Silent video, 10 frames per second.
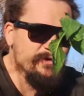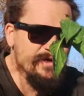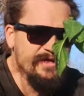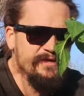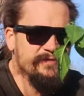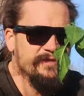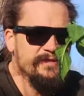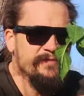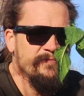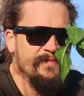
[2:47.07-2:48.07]
greenhouse
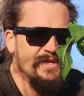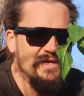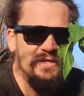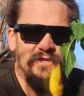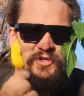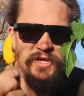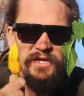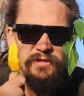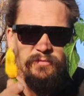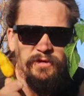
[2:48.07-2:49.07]
in
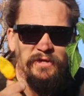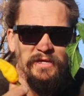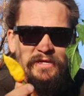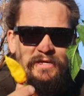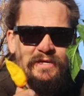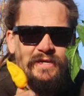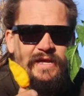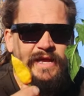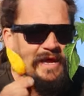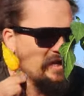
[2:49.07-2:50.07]
January.
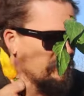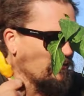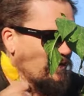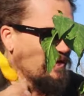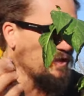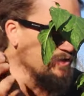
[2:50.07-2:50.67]
And the way that